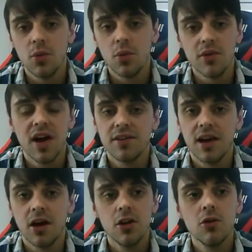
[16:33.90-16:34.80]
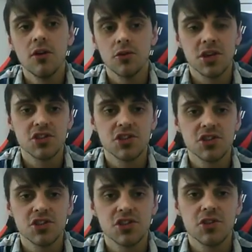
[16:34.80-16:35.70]
without a doubt. I know I've got
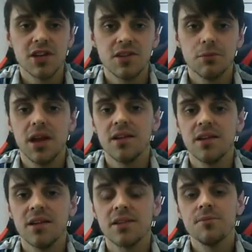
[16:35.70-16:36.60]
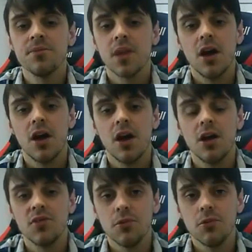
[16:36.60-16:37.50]
my strategies in place
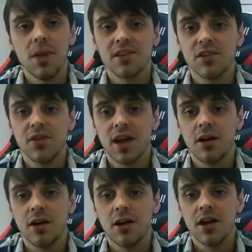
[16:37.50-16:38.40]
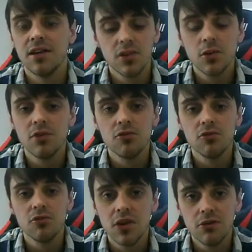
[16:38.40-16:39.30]
to max this thing out. And it's going to be
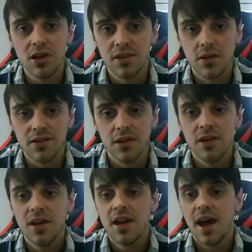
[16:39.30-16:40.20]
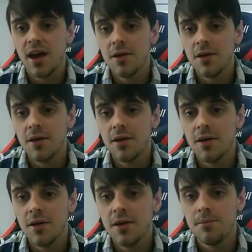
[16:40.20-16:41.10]
really, really exciting.
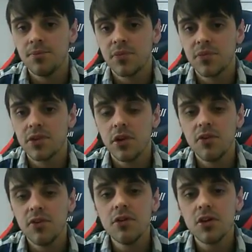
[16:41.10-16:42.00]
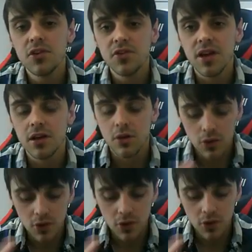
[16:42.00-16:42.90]
So the very last thing,
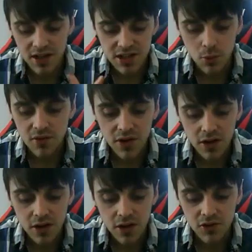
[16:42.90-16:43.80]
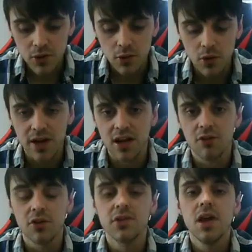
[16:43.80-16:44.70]
or actually one thing I just want to
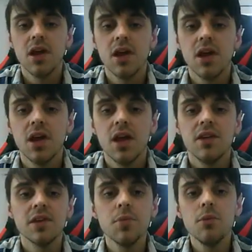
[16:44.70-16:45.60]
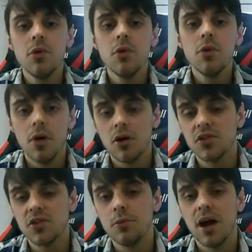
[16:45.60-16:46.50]
quickly cover is some people
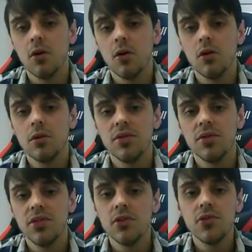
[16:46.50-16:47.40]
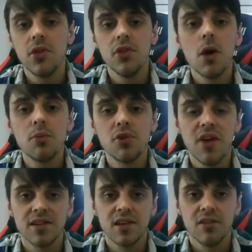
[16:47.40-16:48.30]
ask about the number of
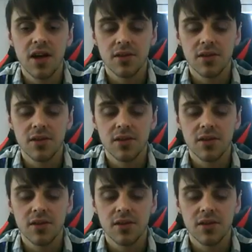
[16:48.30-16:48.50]
active